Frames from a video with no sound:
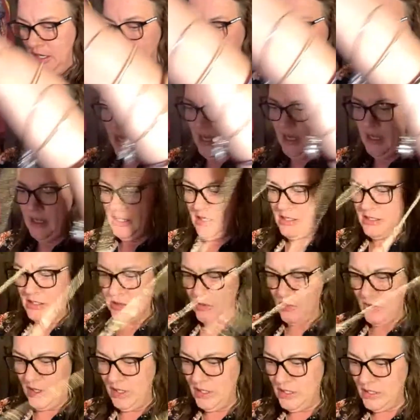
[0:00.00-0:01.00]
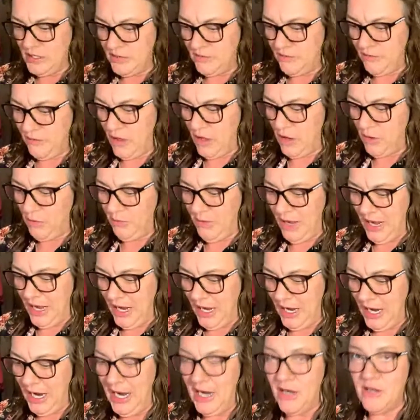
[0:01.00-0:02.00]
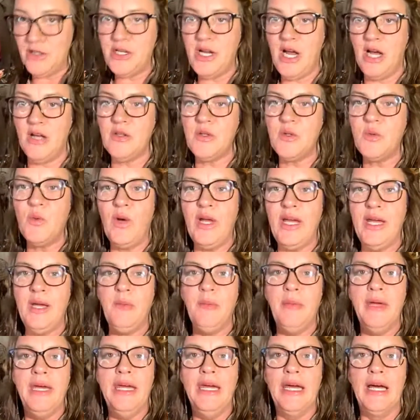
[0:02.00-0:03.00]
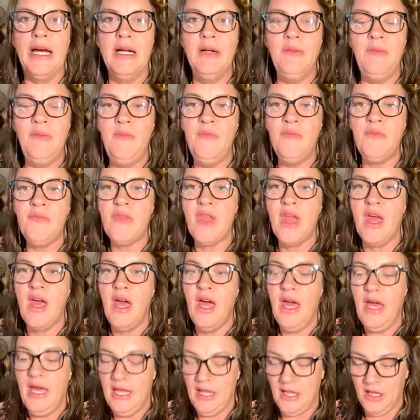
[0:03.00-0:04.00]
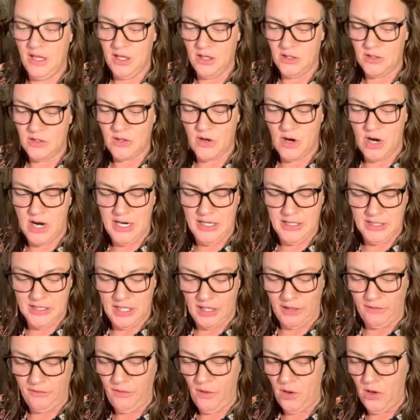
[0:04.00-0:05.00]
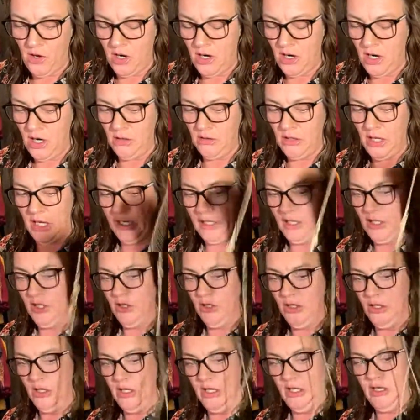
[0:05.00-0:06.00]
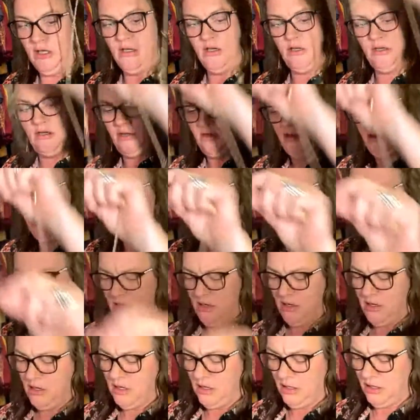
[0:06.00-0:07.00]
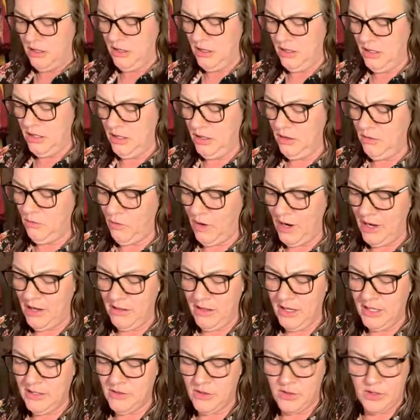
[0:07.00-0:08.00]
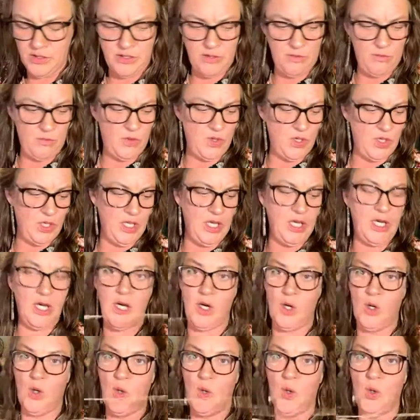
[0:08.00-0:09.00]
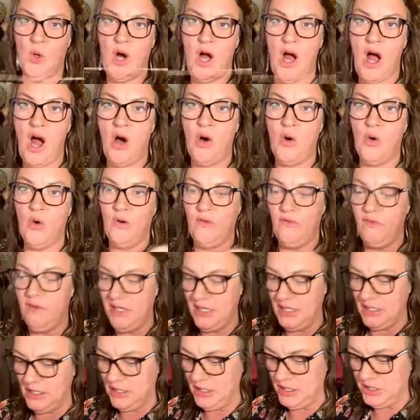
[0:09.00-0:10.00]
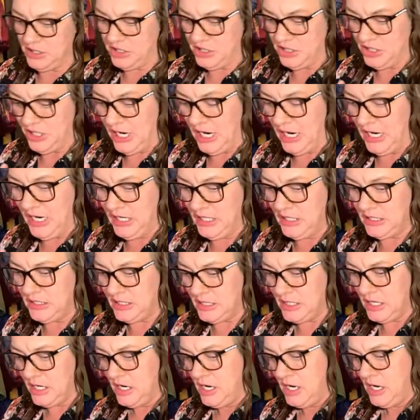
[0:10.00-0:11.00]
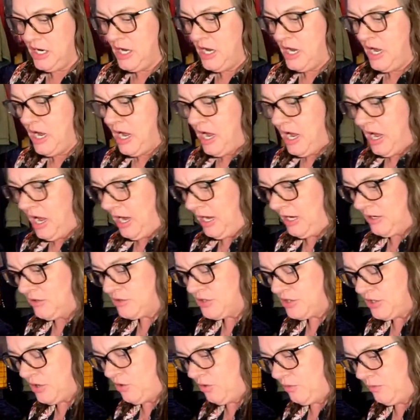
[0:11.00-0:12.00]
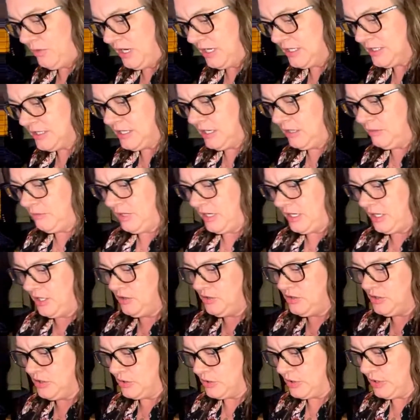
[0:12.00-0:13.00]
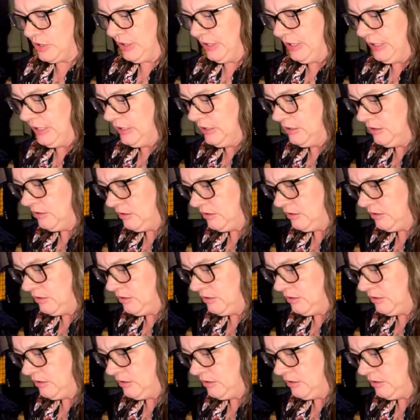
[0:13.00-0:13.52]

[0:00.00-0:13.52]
Yeah, this week's flown by. How's y'all's week been? It looks great so far. Okay, good. Good. Wow, these are some really cool old vintage chains. I'll show them next time I do jewelry.